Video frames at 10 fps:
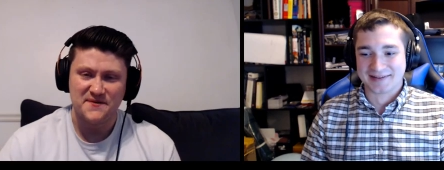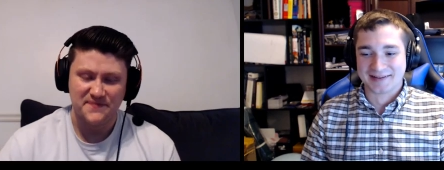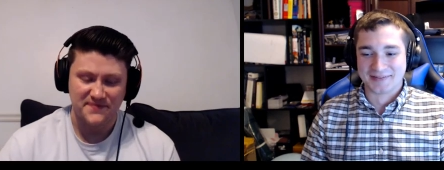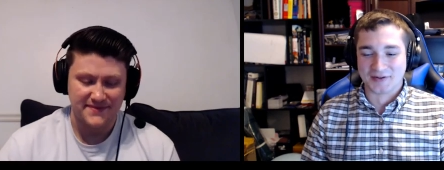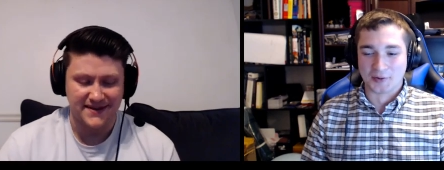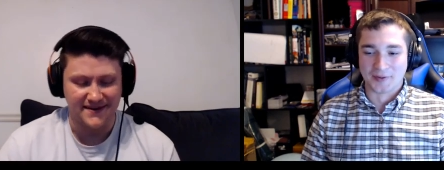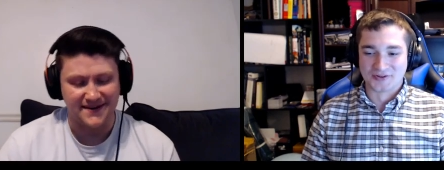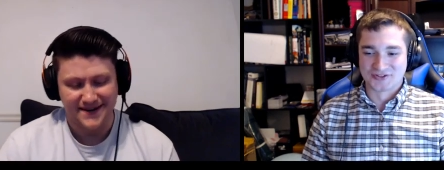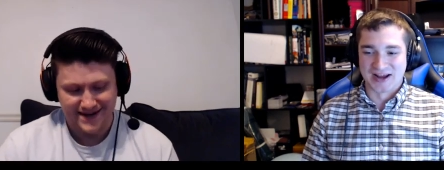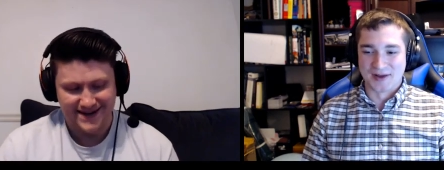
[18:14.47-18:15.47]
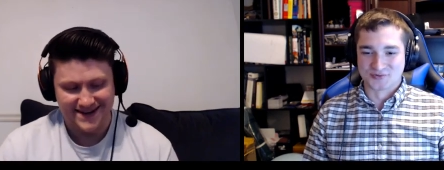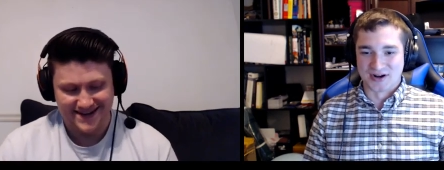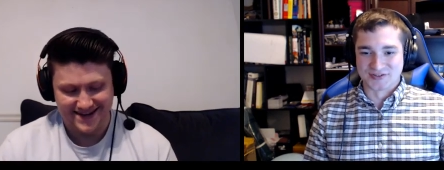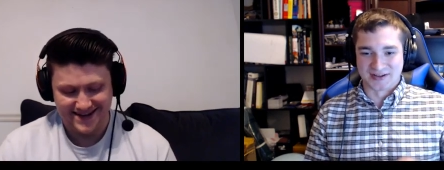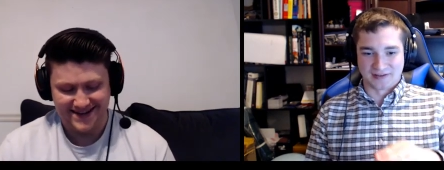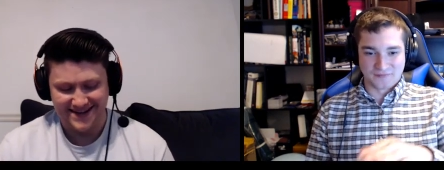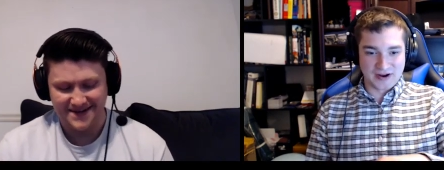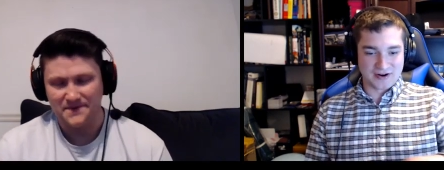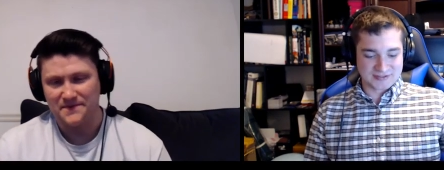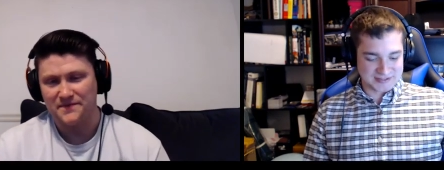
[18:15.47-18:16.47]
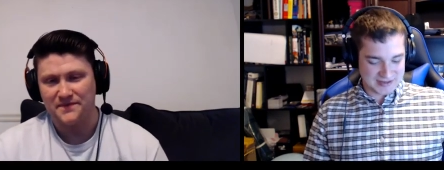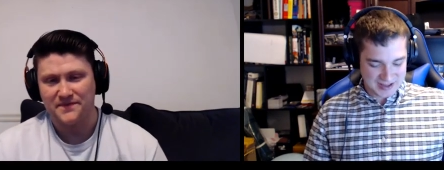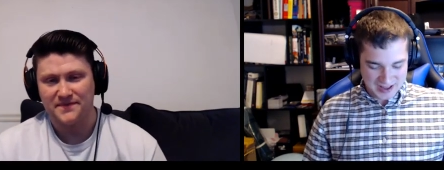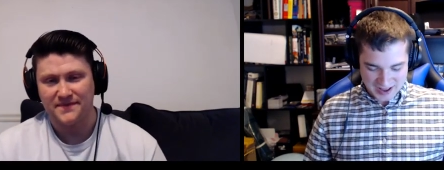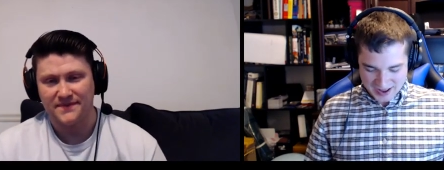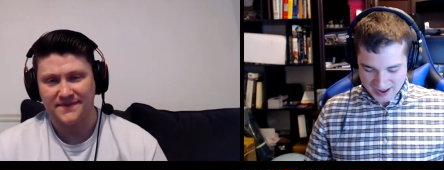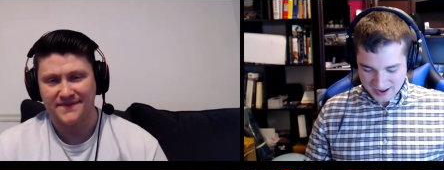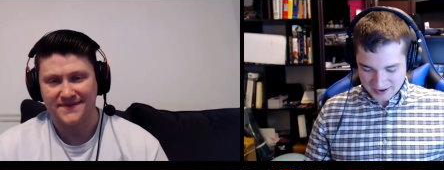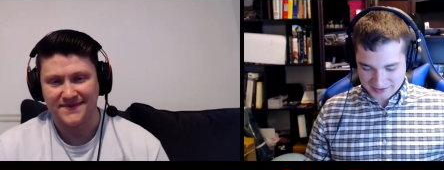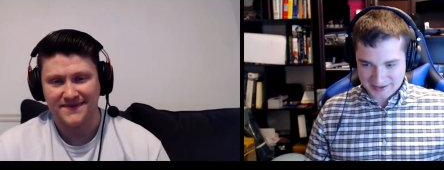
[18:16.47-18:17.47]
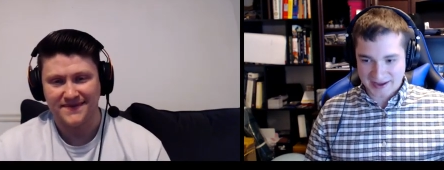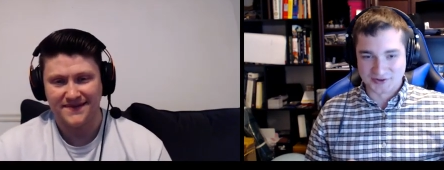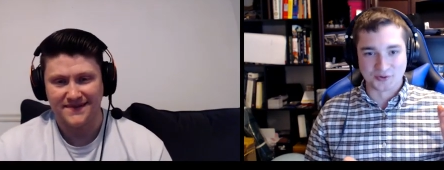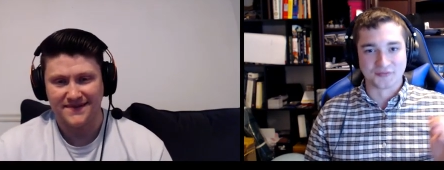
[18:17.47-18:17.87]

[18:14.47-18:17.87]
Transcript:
Speaker 1: There were a bunch okay. of times where I was like, Veritas, I can't do it with